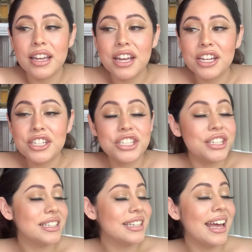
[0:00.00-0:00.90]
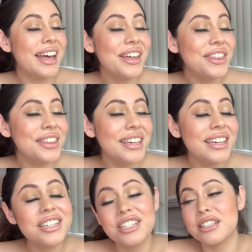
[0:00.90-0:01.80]
she is
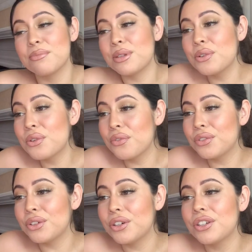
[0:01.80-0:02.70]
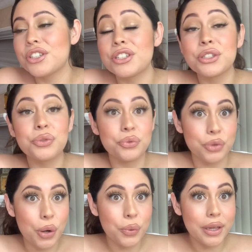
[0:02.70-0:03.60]
healthy, she's beautiful, she's
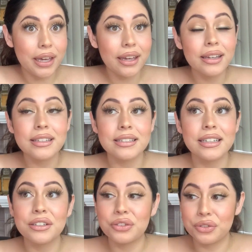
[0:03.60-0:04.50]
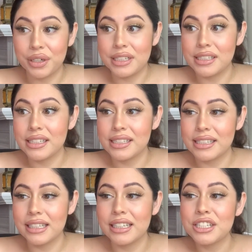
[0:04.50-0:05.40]
growing. It's like crazy to
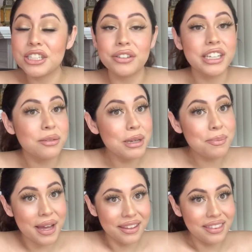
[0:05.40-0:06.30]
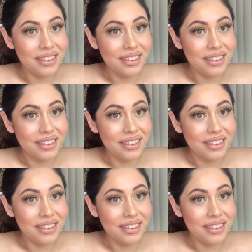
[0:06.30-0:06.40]
see. She's already gonna be a month,